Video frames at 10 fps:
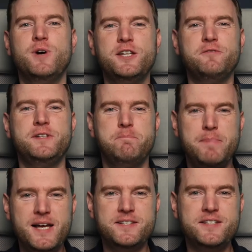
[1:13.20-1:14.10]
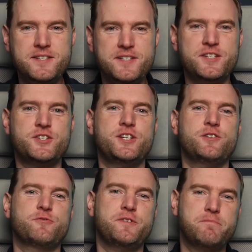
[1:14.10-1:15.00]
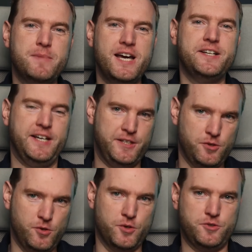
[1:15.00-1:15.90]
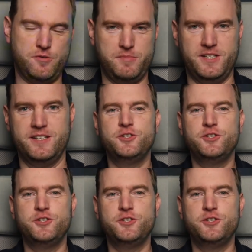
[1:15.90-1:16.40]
one of the best decisions we've made at Automi.